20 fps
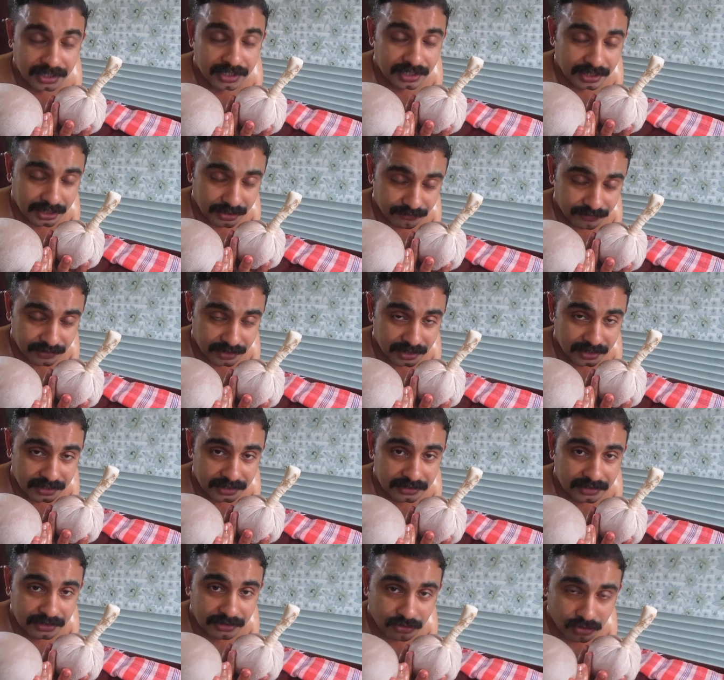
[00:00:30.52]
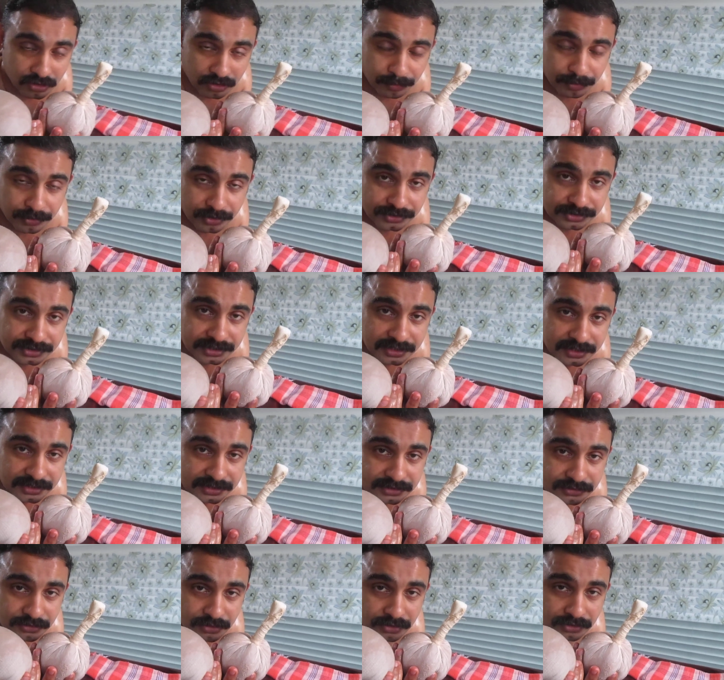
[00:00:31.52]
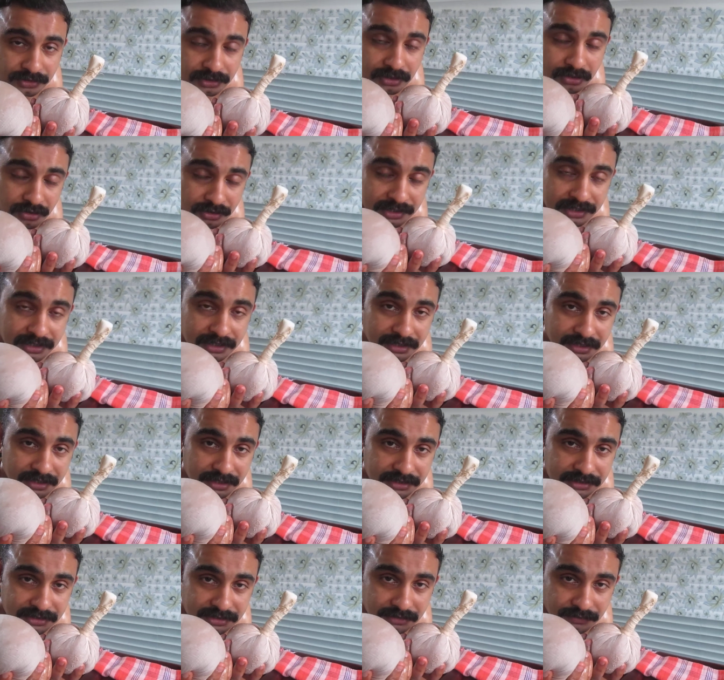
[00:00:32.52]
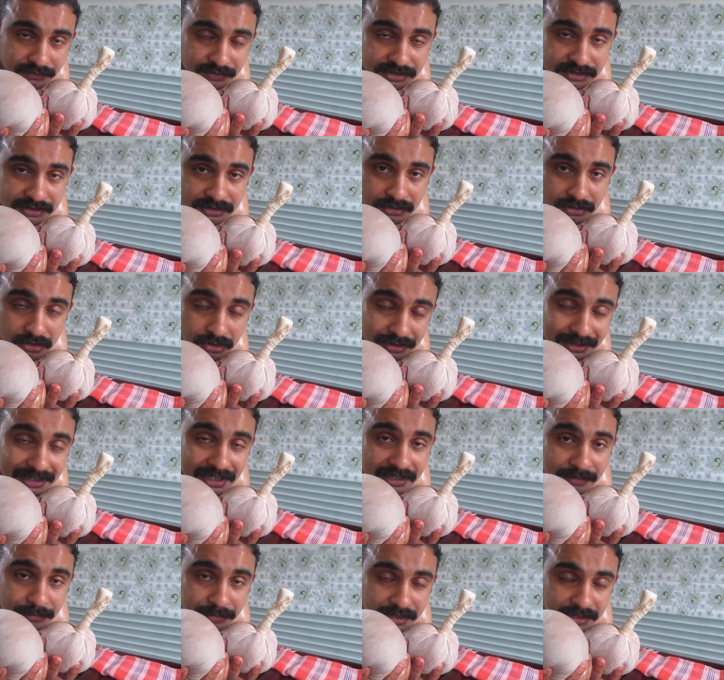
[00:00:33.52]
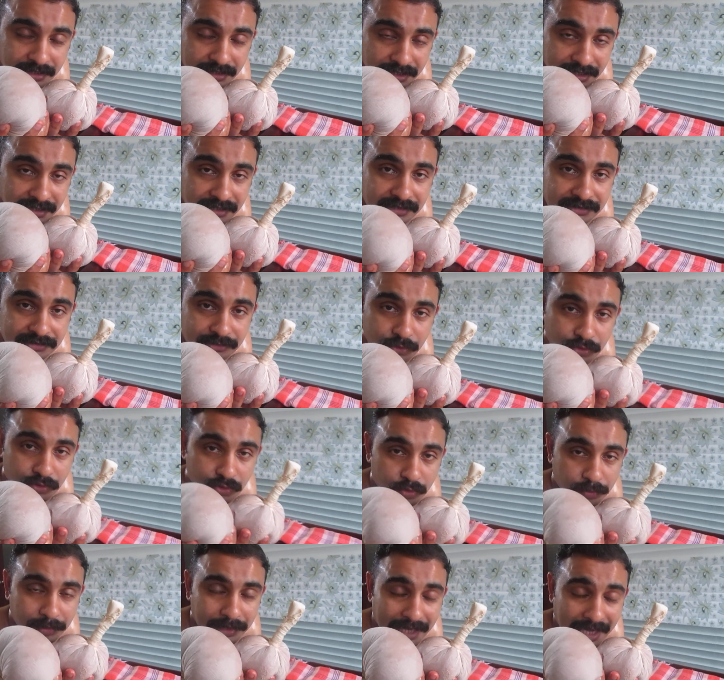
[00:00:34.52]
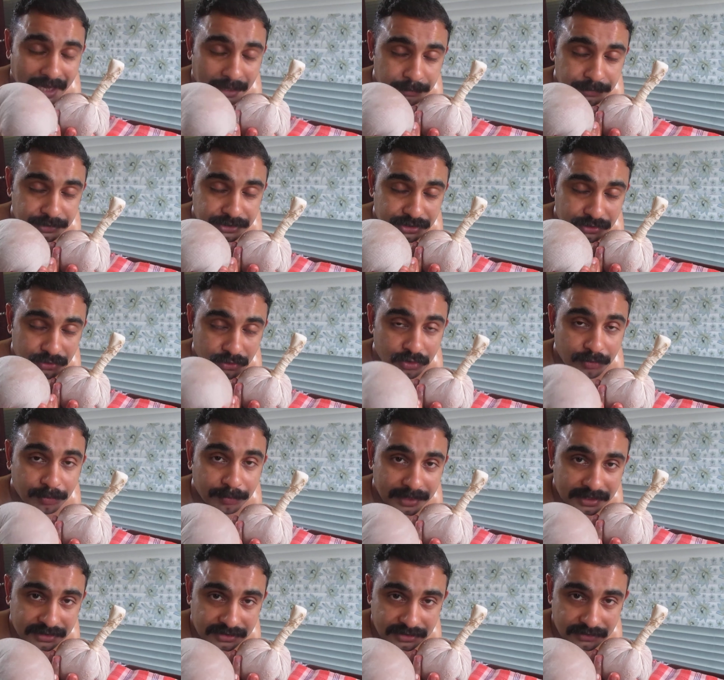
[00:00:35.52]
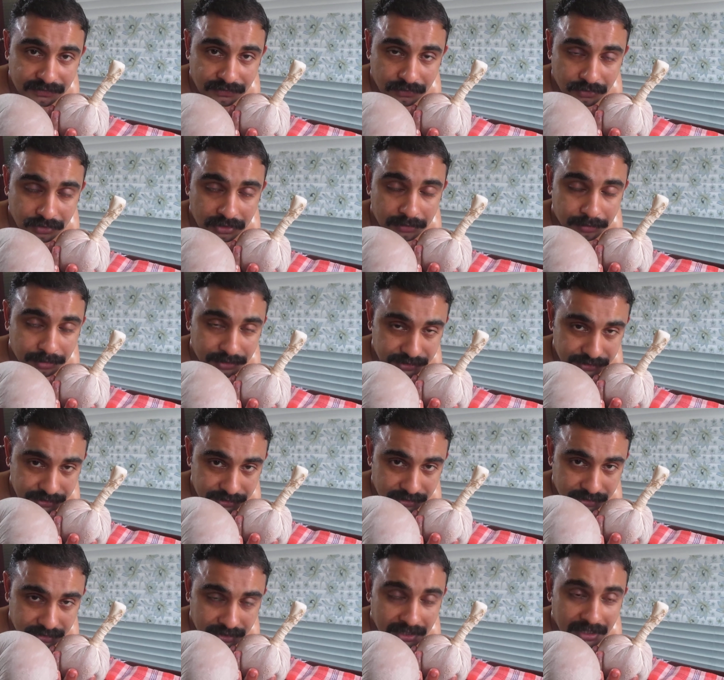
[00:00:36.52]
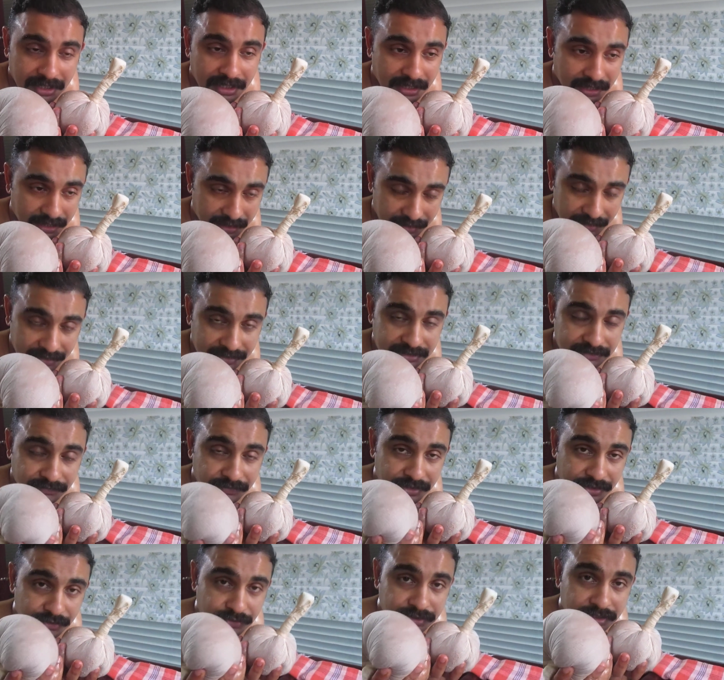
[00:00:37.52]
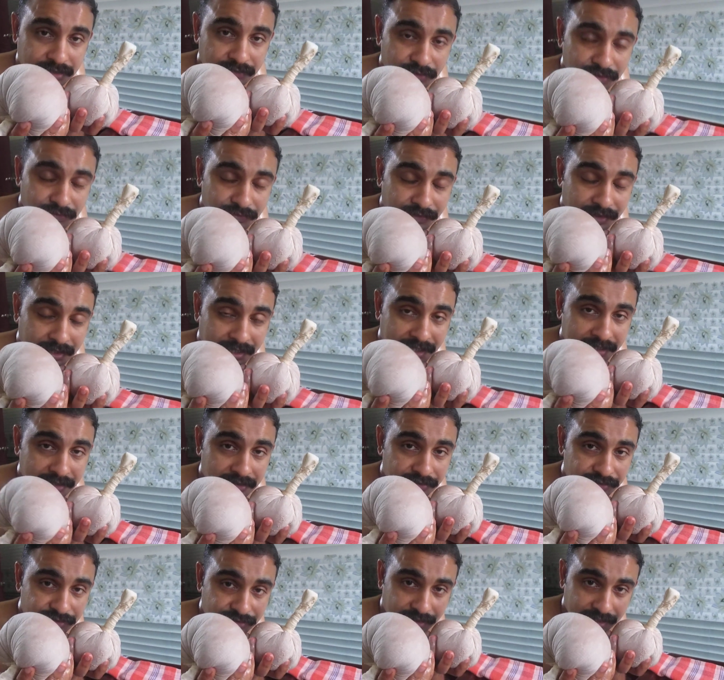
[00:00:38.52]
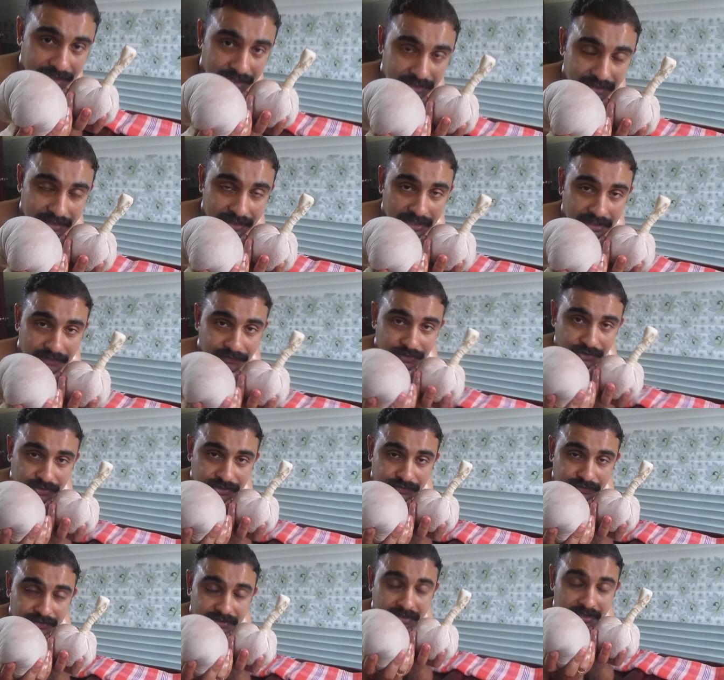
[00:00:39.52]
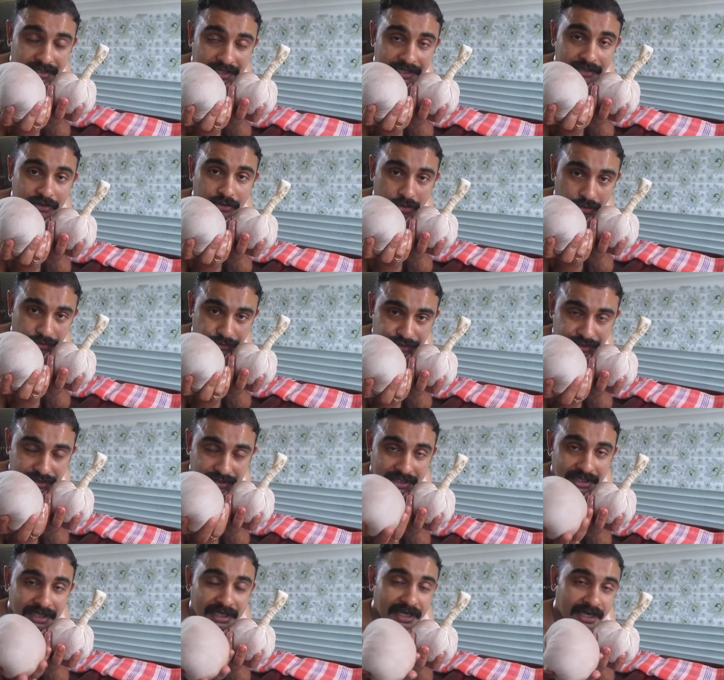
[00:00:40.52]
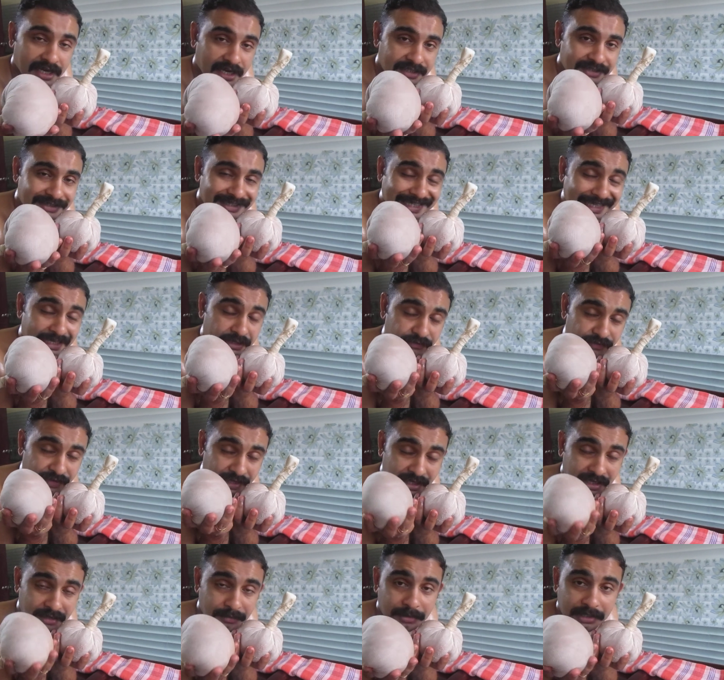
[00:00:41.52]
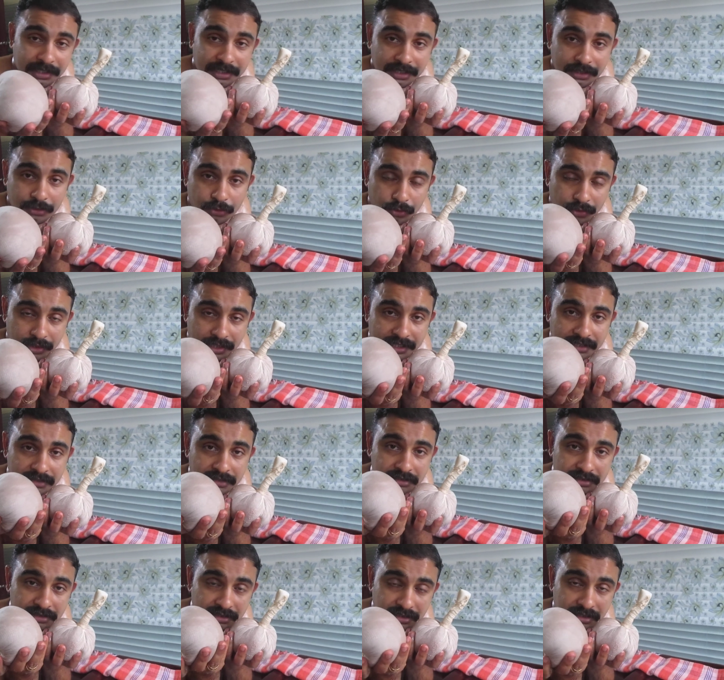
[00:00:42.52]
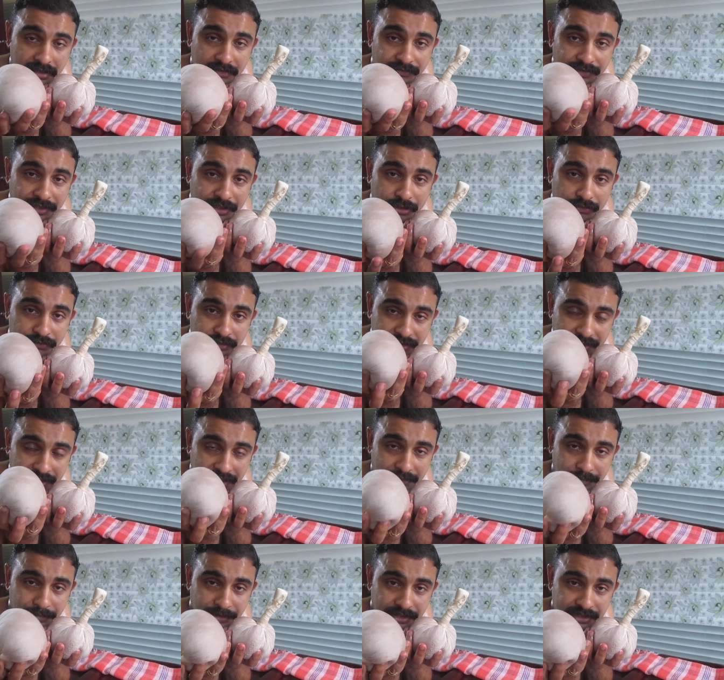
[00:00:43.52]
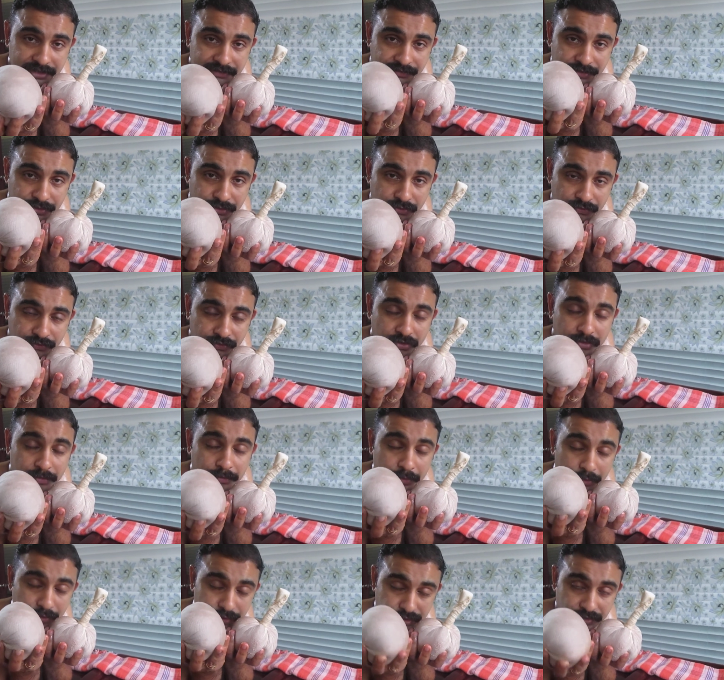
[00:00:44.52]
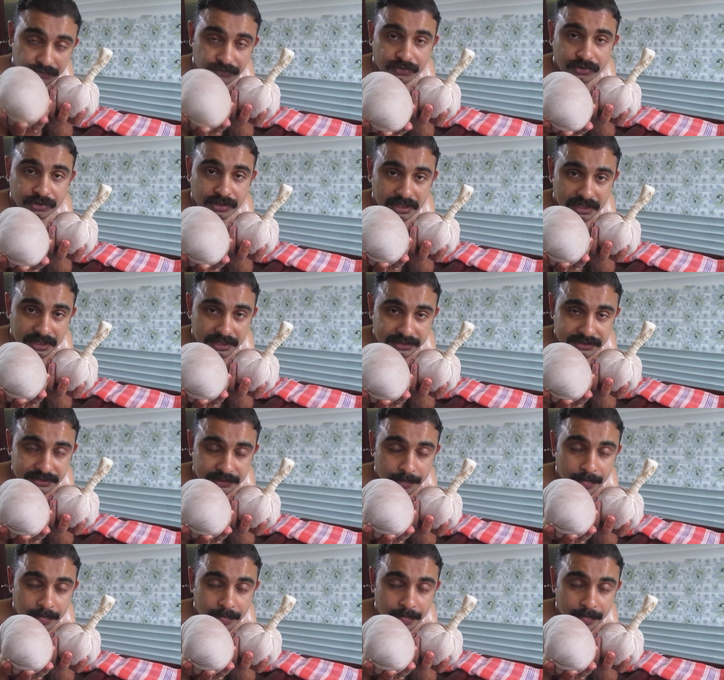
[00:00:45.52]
If done in the wrong process or the wrong indication, which is the wrong timing, it is going to be absolute mess for the patient. And hence we use it with great restraint and we use it with great caution. And invariably only in the third week of the therapies we do for most of our clients.